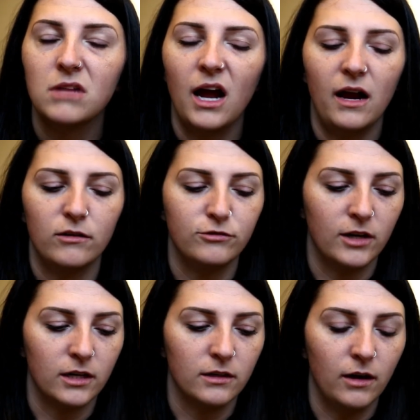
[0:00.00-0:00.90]
I oh, don't
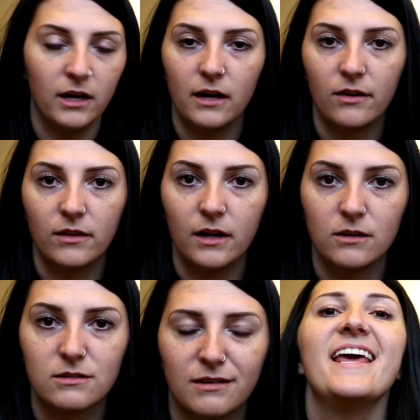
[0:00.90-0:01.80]
fucking know. I got nothing
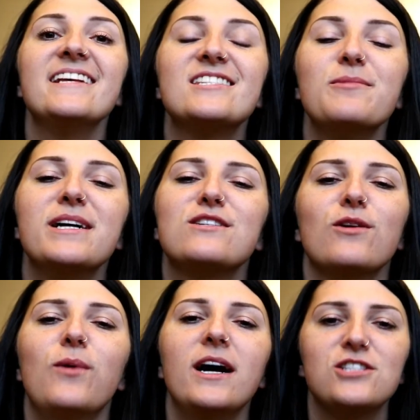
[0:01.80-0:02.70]
else. Thanks so much
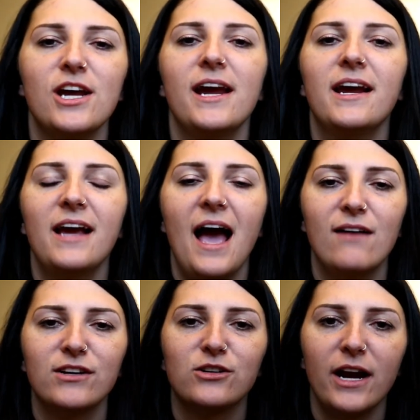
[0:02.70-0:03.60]
for watching.
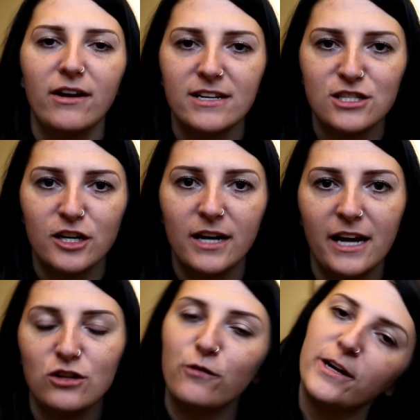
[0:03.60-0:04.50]
Have a great rest of your
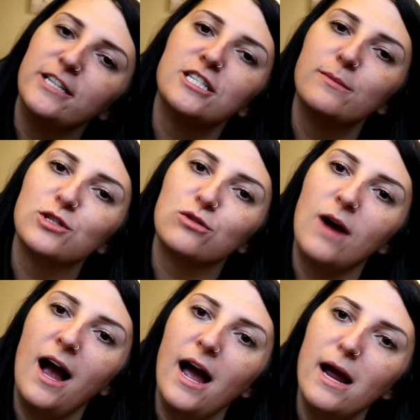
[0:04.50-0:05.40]
night. Don't forget to
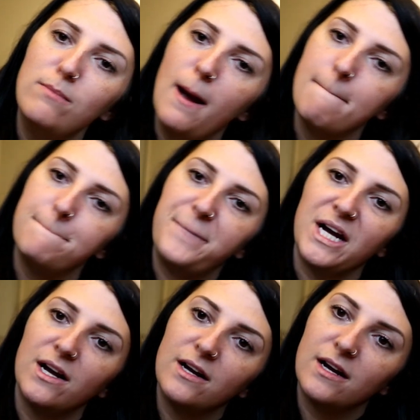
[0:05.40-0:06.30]
subscribe.
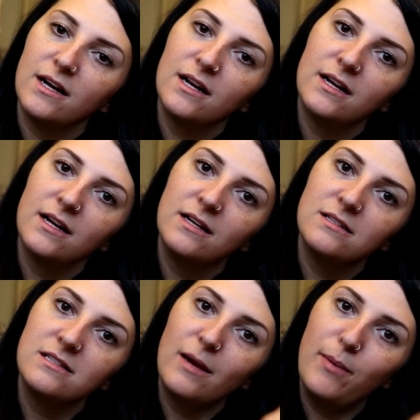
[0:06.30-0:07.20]

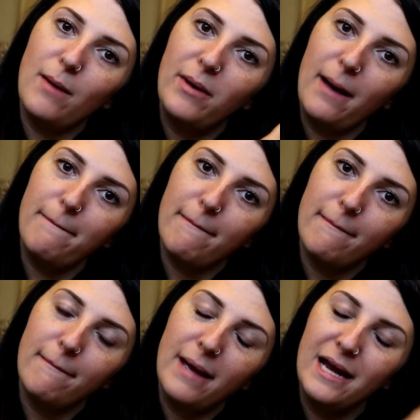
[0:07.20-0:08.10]
Let's get pop up.
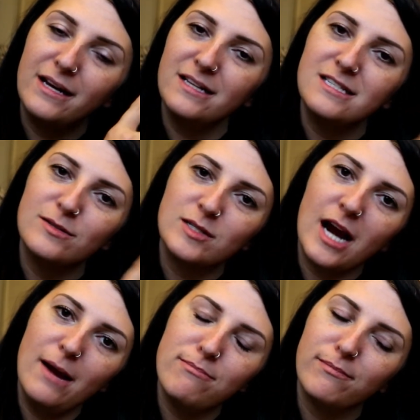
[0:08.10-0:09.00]
And you
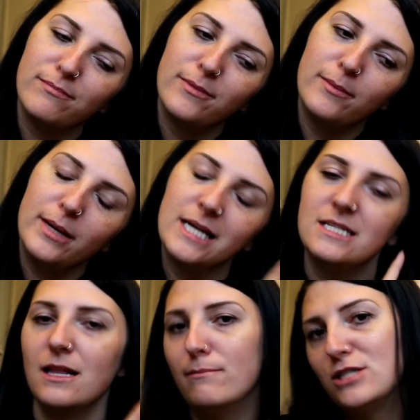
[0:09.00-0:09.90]
subscribe because
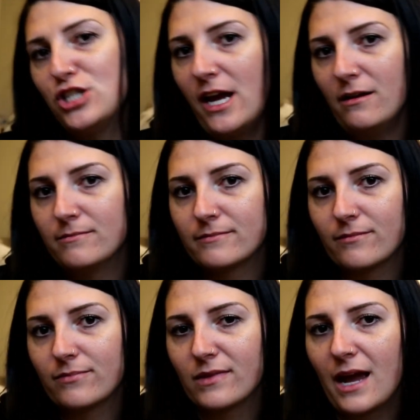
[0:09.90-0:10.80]
you love my shit.
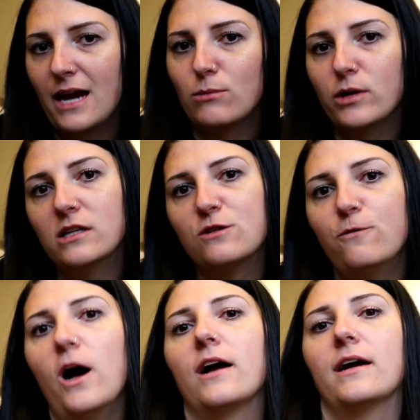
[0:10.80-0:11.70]
And I'm real as
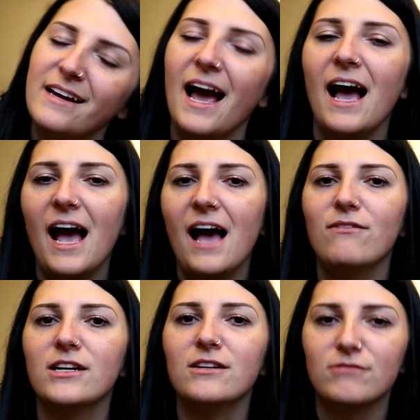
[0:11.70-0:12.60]
fuck.
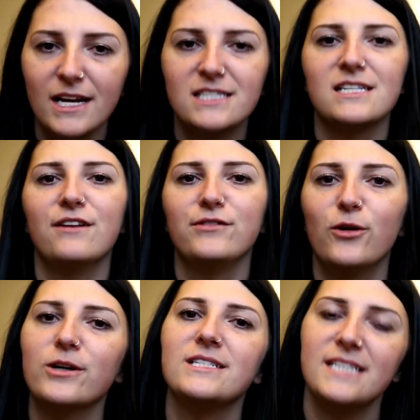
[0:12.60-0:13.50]
Have a good rest of
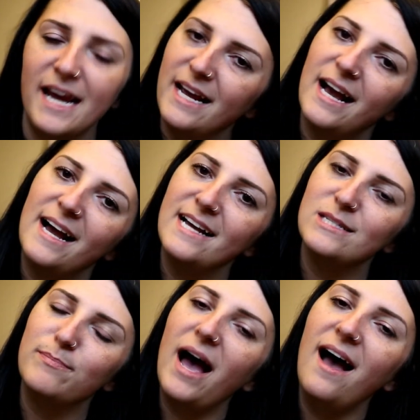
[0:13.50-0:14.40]
your day,
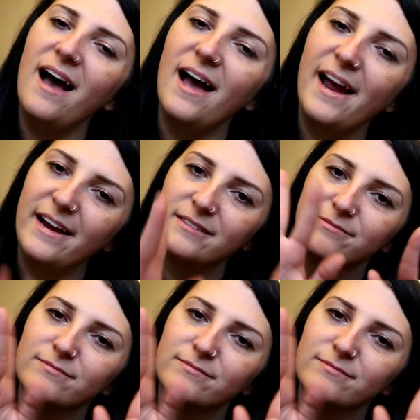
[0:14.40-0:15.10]
guys. Bye!